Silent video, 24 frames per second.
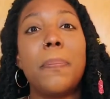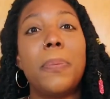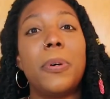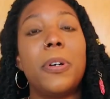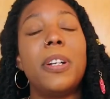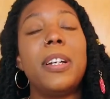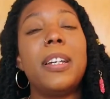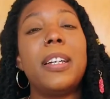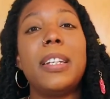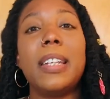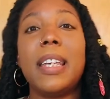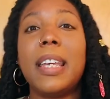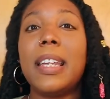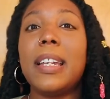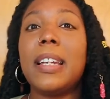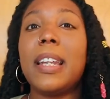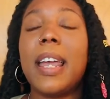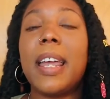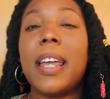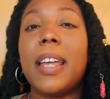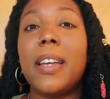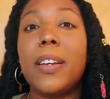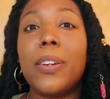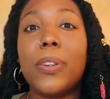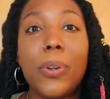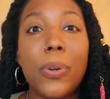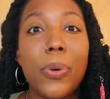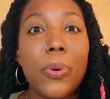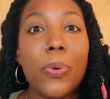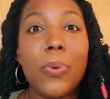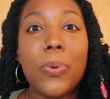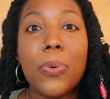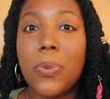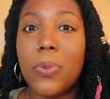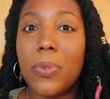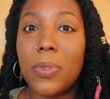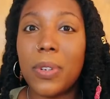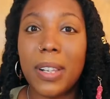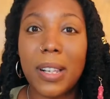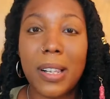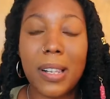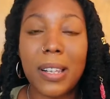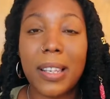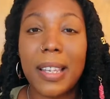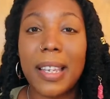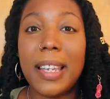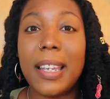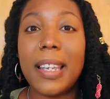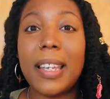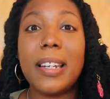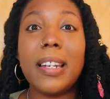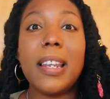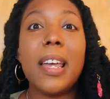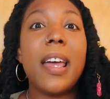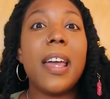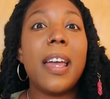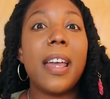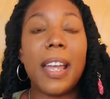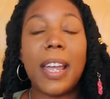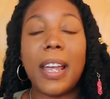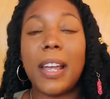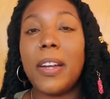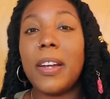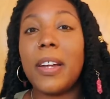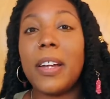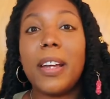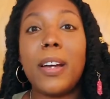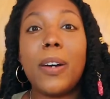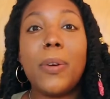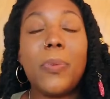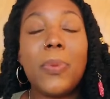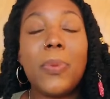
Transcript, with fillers: Put it in a cool, clean area